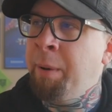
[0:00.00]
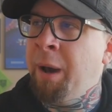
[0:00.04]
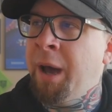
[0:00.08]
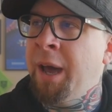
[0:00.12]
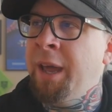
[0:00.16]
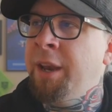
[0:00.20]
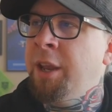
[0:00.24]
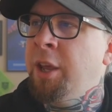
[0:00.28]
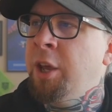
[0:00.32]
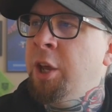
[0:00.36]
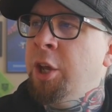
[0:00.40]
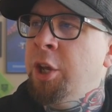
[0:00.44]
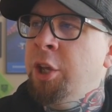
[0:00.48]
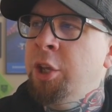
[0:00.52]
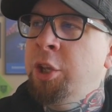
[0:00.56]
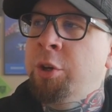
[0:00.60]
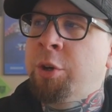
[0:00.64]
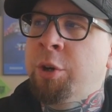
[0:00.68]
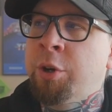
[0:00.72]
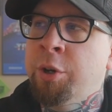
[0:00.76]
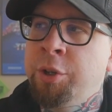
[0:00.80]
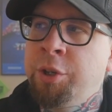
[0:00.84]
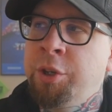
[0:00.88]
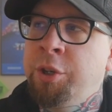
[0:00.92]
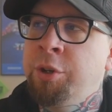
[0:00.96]
But you
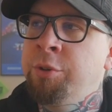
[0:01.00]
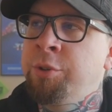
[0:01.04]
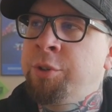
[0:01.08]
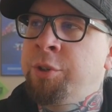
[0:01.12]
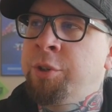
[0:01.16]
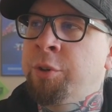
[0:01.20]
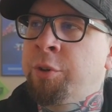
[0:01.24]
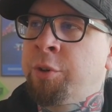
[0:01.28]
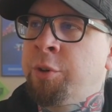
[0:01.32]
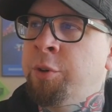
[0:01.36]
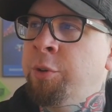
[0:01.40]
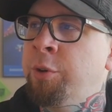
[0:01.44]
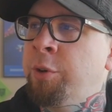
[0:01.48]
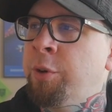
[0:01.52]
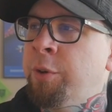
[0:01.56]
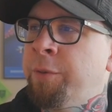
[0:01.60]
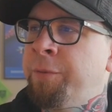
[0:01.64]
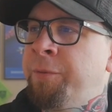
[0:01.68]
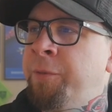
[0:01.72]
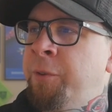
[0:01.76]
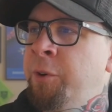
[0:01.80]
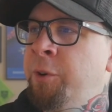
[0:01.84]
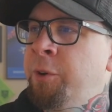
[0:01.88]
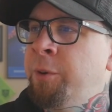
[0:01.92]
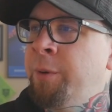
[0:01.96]
could use your Google
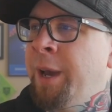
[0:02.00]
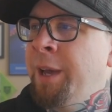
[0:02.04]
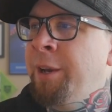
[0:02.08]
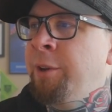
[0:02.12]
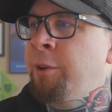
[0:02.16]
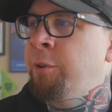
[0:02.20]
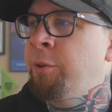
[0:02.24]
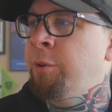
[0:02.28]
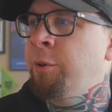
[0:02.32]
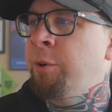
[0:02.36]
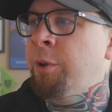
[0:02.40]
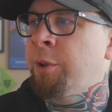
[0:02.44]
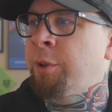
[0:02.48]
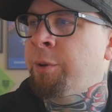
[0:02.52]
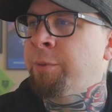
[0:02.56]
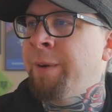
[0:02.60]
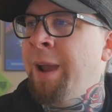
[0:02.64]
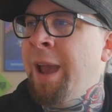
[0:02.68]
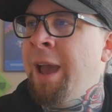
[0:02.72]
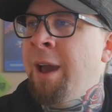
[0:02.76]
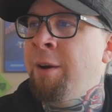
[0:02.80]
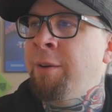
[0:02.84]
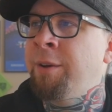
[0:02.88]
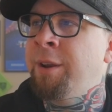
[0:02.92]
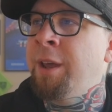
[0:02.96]
Foo and Google
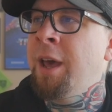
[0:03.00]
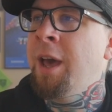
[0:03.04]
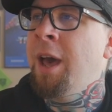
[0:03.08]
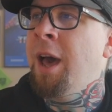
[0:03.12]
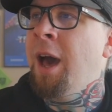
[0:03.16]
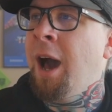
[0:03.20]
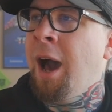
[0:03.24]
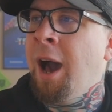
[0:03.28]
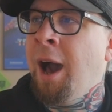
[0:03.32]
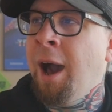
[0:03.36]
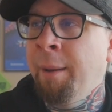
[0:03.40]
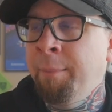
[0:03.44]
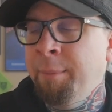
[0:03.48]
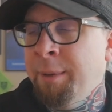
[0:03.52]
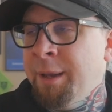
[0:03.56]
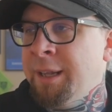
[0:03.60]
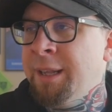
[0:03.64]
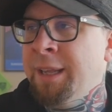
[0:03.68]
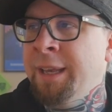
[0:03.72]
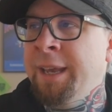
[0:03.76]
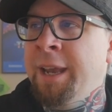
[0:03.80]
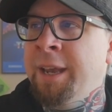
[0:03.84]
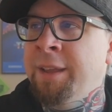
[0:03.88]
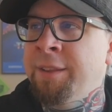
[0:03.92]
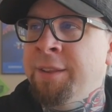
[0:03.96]
around. I'm going to
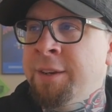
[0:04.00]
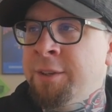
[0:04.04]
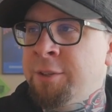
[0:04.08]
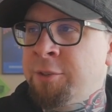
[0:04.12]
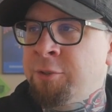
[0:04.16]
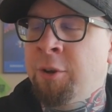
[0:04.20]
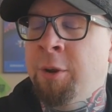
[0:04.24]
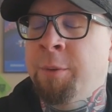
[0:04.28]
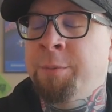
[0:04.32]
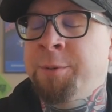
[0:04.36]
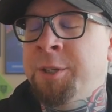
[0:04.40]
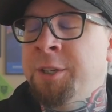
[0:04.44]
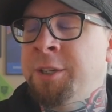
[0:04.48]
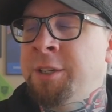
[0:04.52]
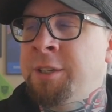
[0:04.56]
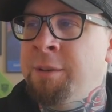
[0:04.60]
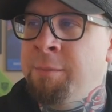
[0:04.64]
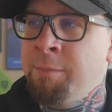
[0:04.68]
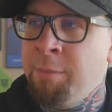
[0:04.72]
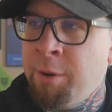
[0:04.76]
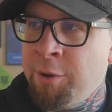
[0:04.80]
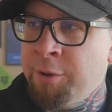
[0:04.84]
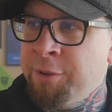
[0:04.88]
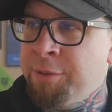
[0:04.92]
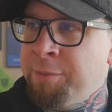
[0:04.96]
link in the description to
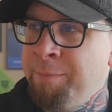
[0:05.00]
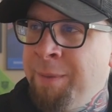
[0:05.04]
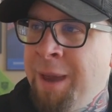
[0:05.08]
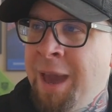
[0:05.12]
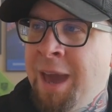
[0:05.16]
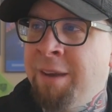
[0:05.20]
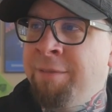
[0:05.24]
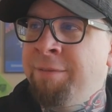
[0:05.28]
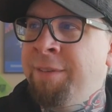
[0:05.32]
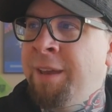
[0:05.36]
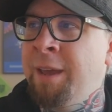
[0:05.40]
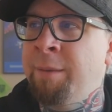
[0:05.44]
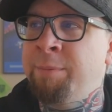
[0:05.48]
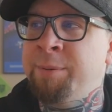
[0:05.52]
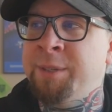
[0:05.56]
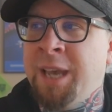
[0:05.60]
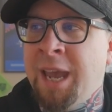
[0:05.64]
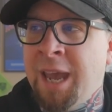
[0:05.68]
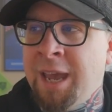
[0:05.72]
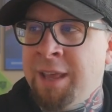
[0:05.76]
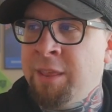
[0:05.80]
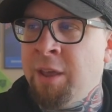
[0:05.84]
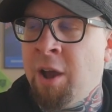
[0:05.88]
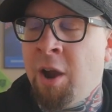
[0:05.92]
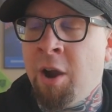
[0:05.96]
both Mad Vapes
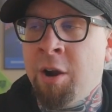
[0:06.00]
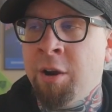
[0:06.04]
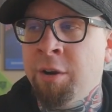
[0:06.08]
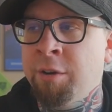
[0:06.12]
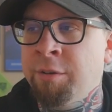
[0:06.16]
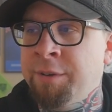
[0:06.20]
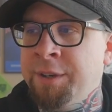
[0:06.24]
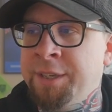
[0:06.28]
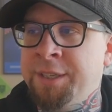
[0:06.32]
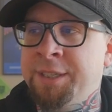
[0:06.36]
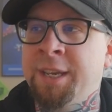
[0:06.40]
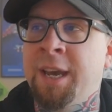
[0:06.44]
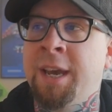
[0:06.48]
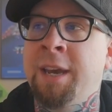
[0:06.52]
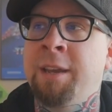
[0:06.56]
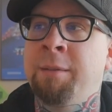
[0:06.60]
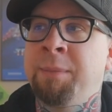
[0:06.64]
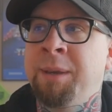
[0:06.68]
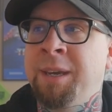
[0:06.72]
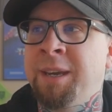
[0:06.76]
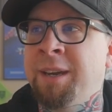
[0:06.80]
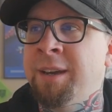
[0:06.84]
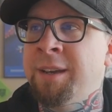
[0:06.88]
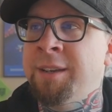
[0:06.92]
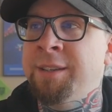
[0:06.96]
and the Artery site
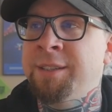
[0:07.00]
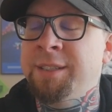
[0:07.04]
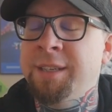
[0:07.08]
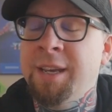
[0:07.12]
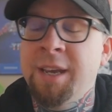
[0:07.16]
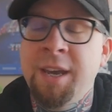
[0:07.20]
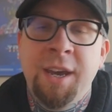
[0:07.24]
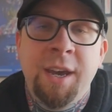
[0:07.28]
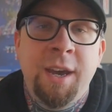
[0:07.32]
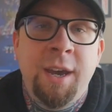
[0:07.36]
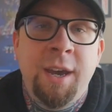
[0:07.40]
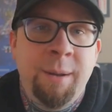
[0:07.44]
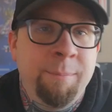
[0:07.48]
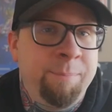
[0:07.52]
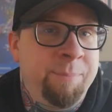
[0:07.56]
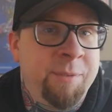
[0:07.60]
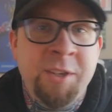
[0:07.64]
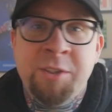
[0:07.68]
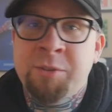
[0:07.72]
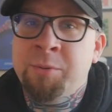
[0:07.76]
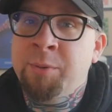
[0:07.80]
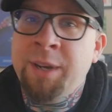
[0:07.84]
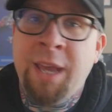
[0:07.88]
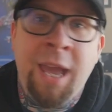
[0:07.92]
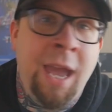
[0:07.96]
because
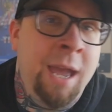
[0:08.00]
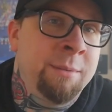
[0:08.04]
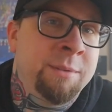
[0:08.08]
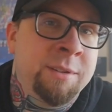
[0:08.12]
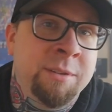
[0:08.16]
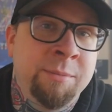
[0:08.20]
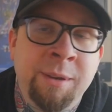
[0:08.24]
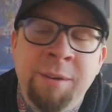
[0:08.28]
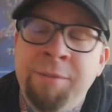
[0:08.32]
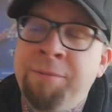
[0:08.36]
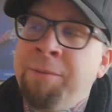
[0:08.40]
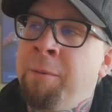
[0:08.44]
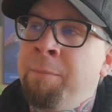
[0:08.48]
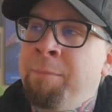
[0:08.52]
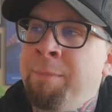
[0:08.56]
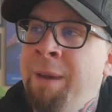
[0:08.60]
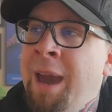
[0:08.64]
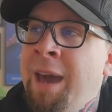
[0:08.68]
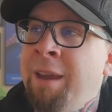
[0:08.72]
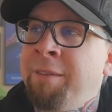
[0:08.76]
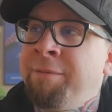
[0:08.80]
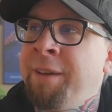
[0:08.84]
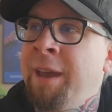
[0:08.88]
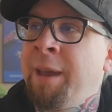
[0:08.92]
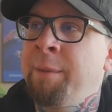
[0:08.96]
this one came to me from
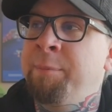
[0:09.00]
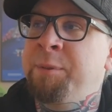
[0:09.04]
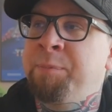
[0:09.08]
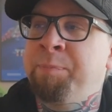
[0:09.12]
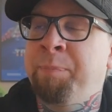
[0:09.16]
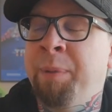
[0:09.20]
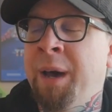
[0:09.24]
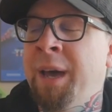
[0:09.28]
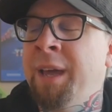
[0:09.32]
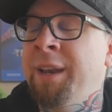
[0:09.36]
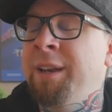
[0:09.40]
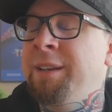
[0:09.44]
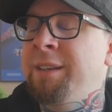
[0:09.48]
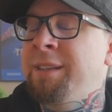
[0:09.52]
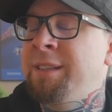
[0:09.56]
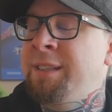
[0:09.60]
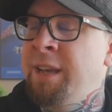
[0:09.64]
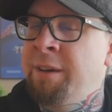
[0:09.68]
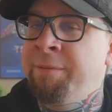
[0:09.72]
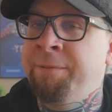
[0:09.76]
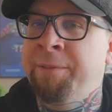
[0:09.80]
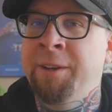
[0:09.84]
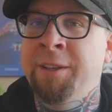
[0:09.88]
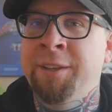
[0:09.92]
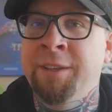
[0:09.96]
Mad Vapes. But
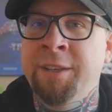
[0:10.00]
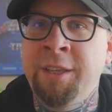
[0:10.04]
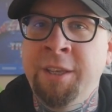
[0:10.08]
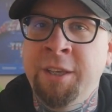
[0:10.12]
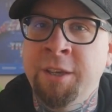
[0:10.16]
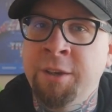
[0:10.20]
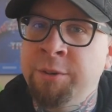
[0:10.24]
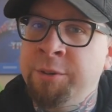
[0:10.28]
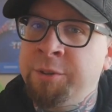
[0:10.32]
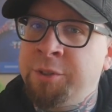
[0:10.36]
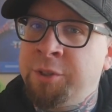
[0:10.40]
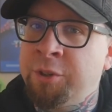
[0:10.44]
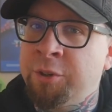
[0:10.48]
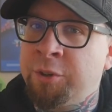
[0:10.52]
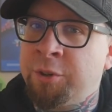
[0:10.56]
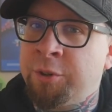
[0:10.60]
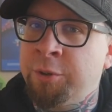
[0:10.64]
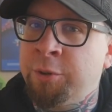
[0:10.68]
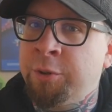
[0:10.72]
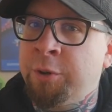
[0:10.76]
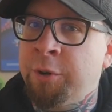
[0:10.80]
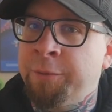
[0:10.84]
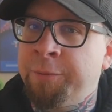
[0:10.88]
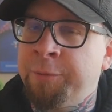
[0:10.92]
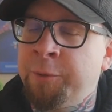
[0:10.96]
definitely use your
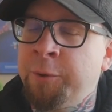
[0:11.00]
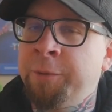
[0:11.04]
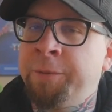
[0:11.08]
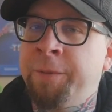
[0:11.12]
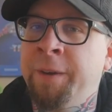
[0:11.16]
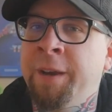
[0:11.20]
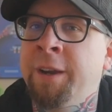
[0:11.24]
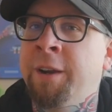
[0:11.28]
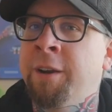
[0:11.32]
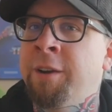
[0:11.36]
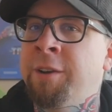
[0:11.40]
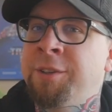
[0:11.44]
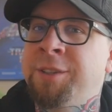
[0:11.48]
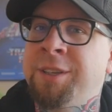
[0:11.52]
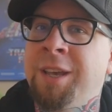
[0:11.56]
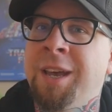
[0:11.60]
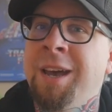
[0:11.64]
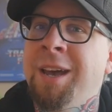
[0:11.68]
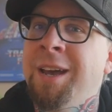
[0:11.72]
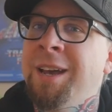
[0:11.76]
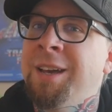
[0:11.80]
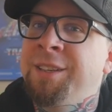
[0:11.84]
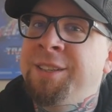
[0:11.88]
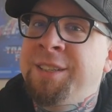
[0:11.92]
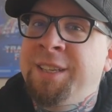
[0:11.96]
Google Foo fingers.
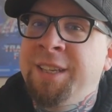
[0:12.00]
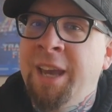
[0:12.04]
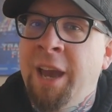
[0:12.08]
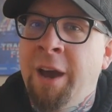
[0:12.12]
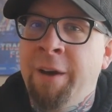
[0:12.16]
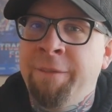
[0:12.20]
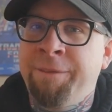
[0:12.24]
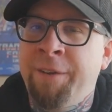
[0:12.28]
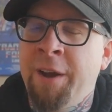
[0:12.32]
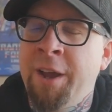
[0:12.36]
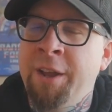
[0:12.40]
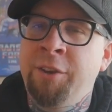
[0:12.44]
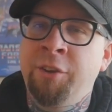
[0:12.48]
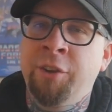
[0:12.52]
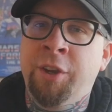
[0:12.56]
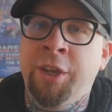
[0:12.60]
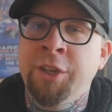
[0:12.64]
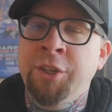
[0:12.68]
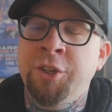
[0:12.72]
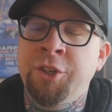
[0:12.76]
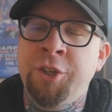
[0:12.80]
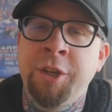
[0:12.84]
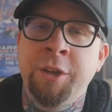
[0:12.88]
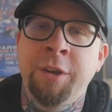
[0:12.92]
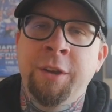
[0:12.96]
See how fine you
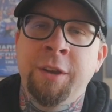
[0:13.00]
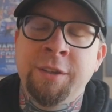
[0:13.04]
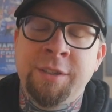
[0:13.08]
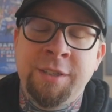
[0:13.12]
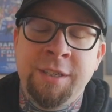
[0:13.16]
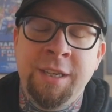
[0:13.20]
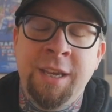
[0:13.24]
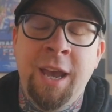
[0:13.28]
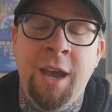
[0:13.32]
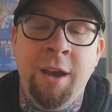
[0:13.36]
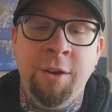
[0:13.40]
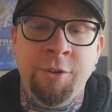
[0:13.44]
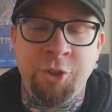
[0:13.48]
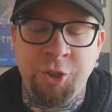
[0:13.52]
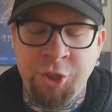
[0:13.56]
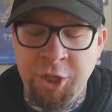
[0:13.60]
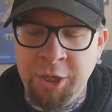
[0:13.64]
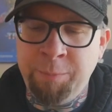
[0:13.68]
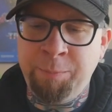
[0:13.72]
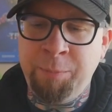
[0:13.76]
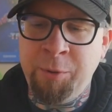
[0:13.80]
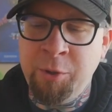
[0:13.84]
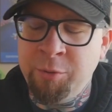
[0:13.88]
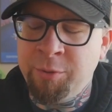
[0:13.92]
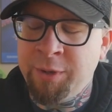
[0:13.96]
can see how
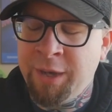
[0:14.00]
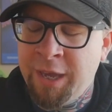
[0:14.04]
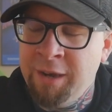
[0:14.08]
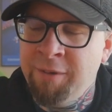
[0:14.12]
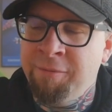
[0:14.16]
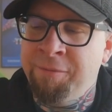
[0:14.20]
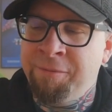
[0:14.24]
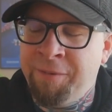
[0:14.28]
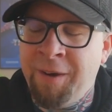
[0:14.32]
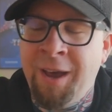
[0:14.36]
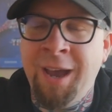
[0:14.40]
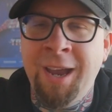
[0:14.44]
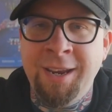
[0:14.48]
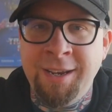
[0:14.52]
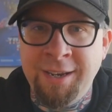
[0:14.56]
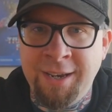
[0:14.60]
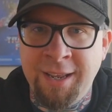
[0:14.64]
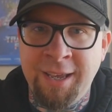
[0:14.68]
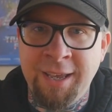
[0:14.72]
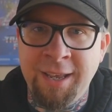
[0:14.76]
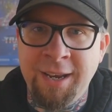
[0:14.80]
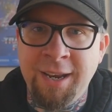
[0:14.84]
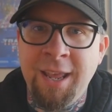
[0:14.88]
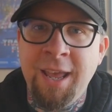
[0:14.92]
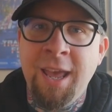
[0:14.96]
cheap you can find
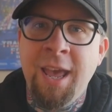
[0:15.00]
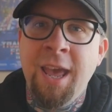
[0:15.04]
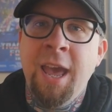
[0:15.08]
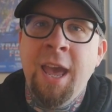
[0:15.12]
it.